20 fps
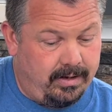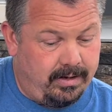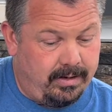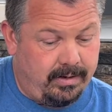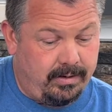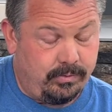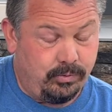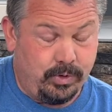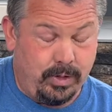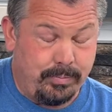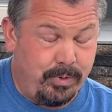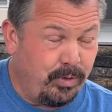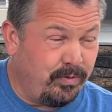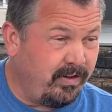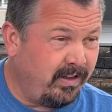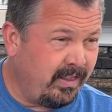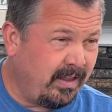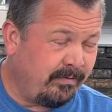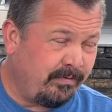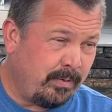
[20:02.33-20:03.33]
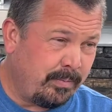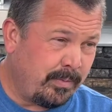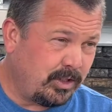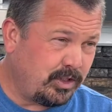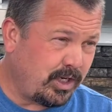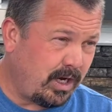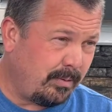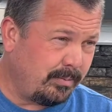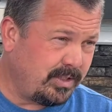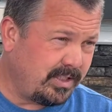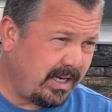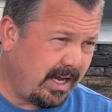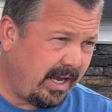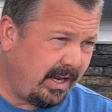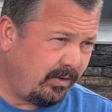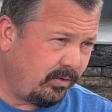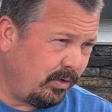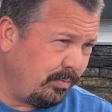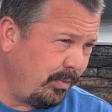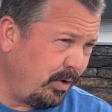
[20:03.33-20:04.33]
removing them from the job site,
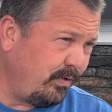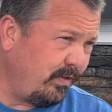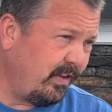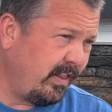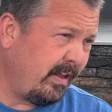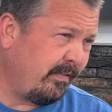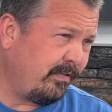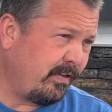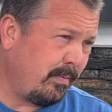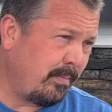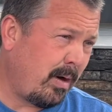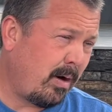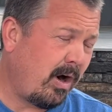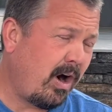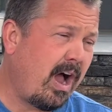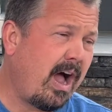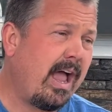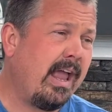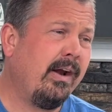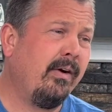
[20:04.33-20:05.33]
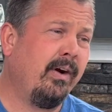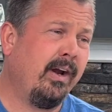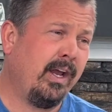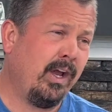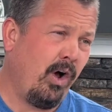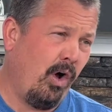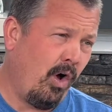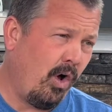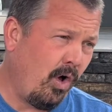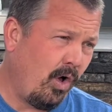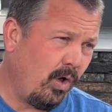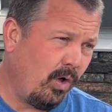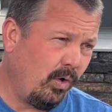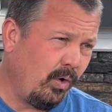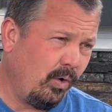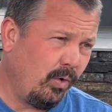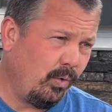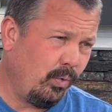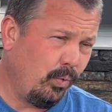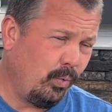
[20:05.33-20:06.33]
removing them from our hiring hall,
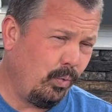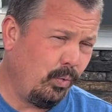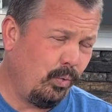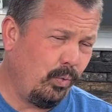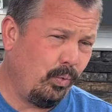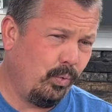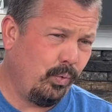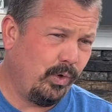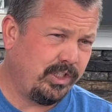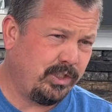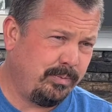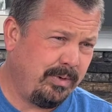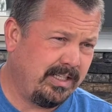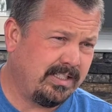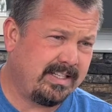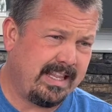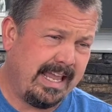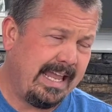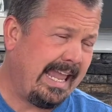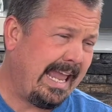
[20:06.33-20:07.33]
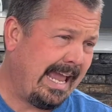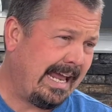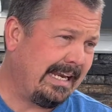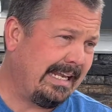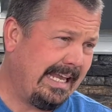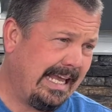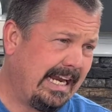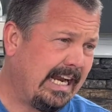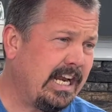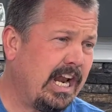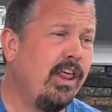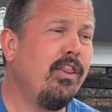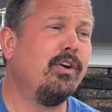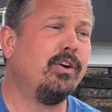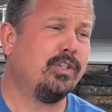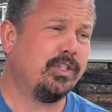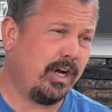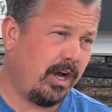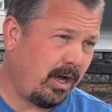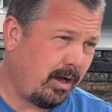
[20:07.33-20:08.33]
which means they can't get another
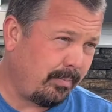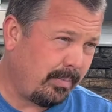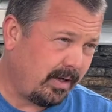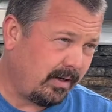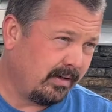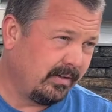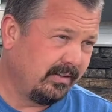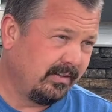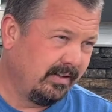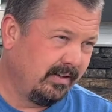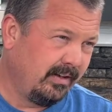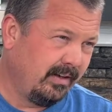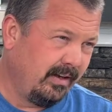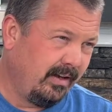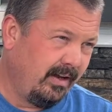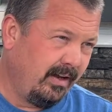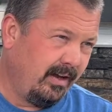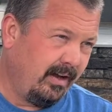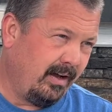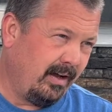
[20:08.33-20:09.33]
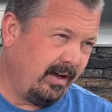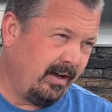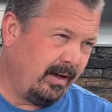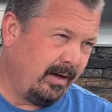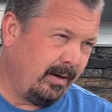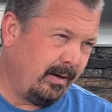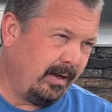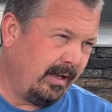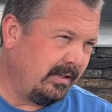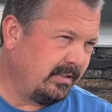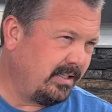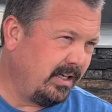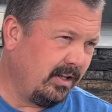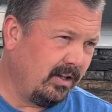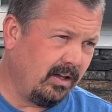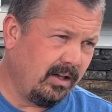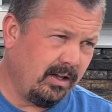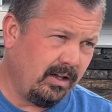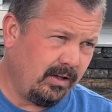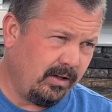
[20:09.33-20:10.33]
job
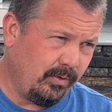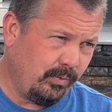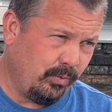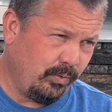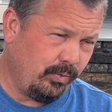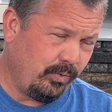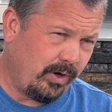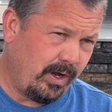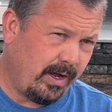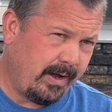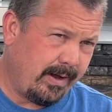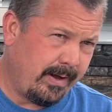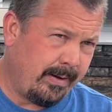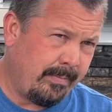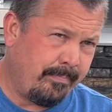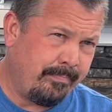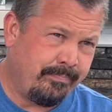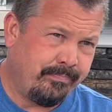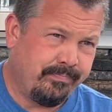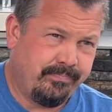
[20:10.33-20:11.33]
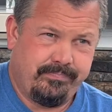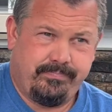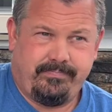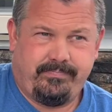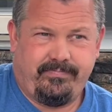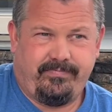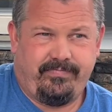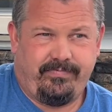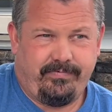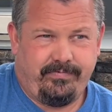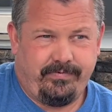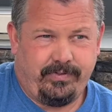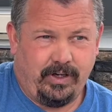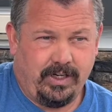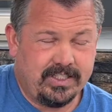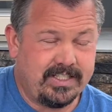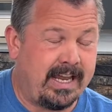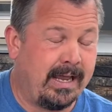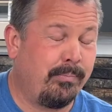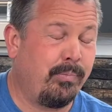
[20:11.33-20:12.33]
until, for
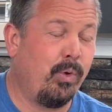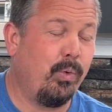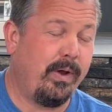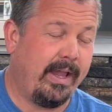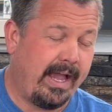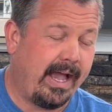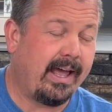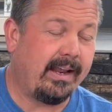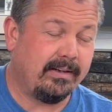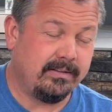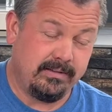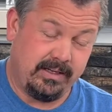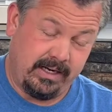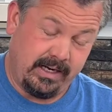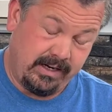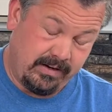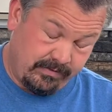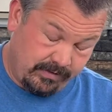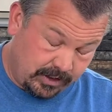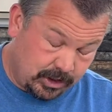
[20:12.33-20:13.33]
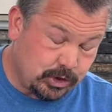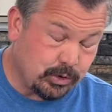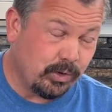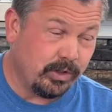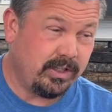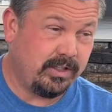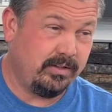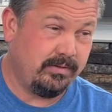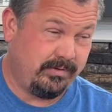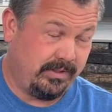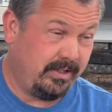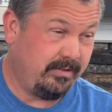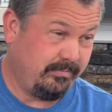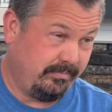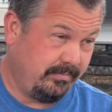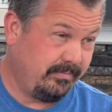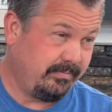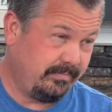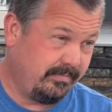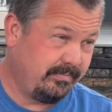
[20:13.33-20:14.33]
example, we had an individual
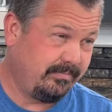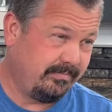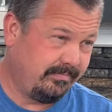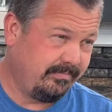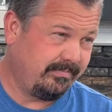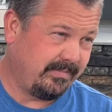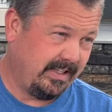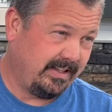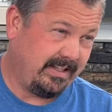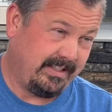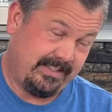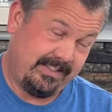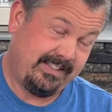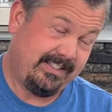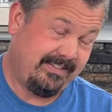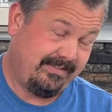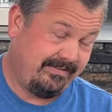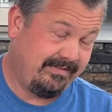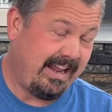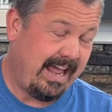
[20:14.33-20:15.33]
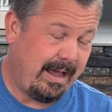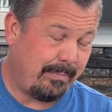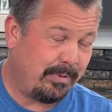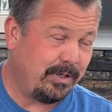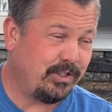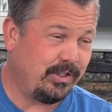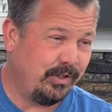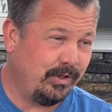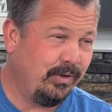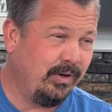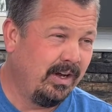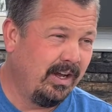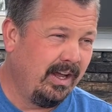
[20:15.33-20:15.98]
that this happened to,